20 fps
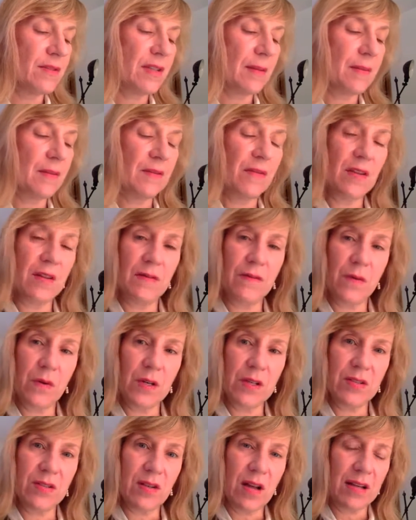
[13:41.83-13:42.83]
of the
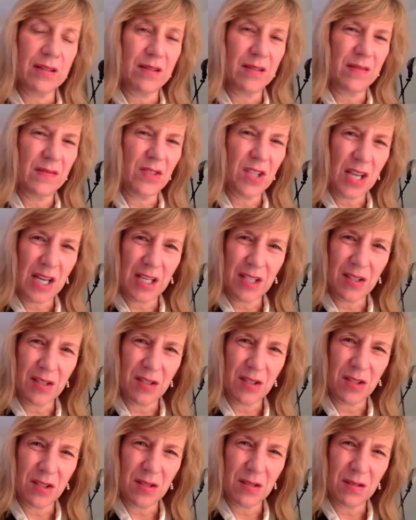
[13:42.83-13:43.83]
forest laws have
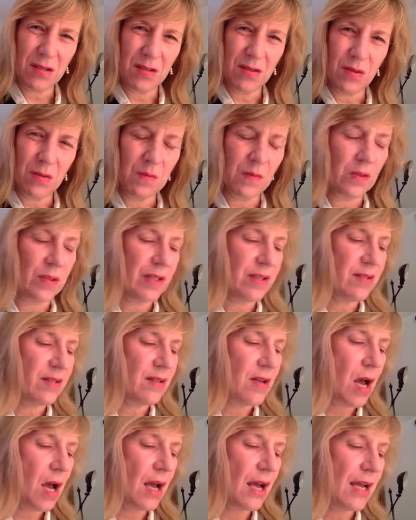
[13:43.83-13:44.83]
changed numerous
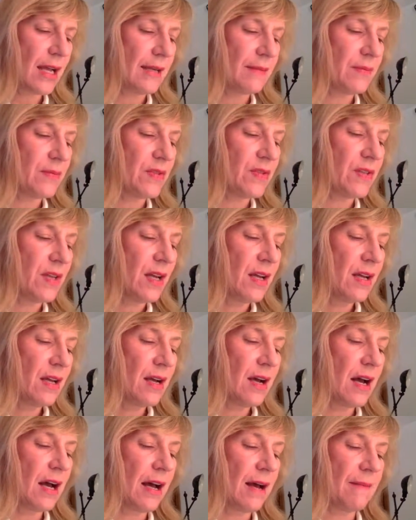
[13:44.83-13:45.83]
times,
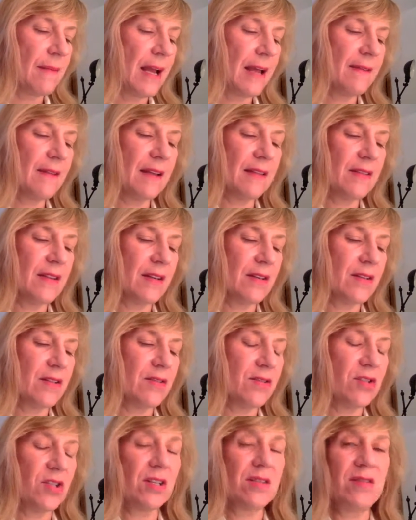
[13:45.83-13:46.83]
and that
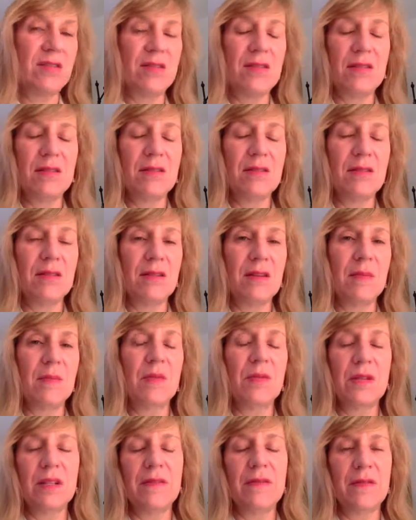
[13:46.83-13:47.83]
there's just the
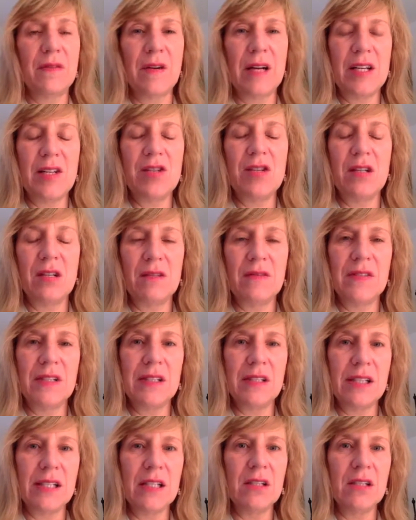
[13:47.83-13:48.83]
proliferation of
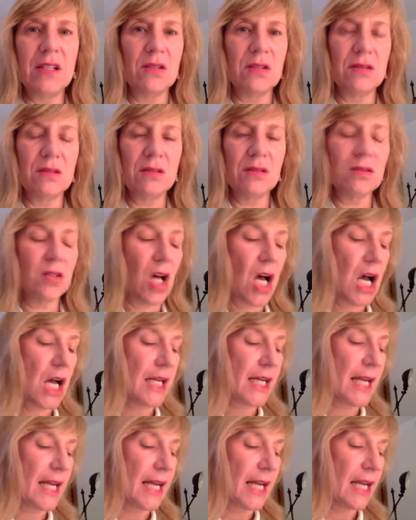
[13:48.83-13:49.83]
illegal
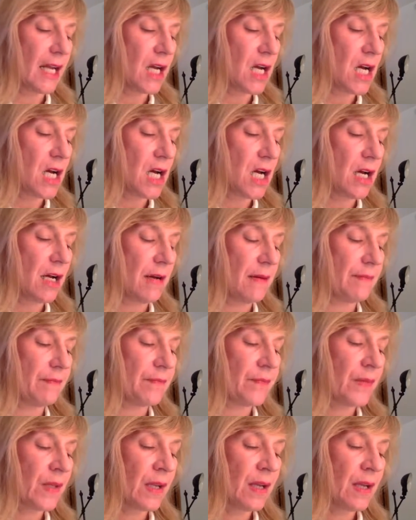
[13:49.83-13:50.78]
logging. And